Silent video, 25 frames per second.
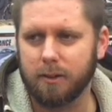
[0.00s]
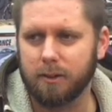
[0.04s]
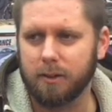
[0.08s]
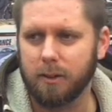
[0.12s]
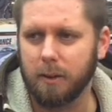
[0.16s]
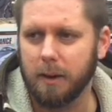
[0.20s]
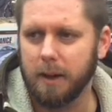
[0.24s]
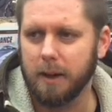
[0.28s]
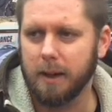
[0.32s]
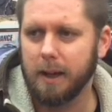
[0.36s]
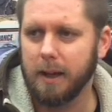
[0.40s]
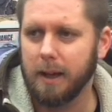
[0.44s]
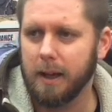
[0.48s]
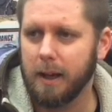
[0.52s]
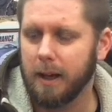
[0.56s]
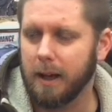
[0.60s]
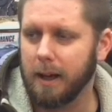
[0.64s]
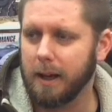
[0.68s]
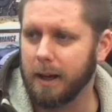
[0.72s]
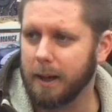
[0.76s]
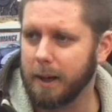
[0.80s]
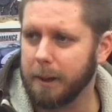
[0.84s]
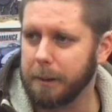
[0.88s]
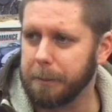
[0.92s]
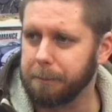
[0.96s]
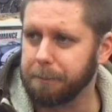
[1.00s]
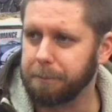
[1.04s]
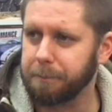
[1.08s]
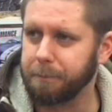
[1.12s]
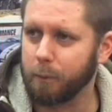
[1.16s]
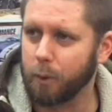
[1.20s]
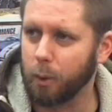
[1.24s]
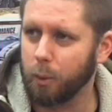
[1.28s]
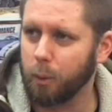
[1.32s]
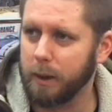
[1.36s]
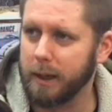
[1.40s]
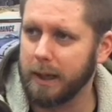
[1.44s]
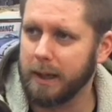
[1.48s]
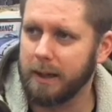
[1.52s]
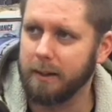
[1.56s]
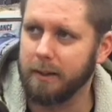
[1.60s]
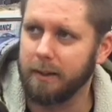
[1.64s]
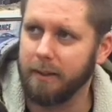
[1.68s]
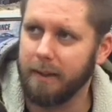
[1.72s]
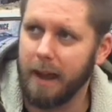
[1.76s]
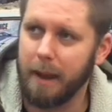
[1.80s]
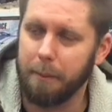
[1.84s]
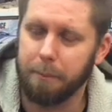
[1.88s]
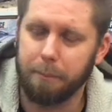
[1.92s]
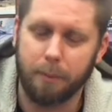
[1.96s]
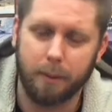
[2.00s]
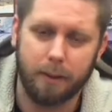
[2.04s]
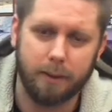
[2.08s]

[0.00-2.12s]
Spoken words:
So we'll get into that.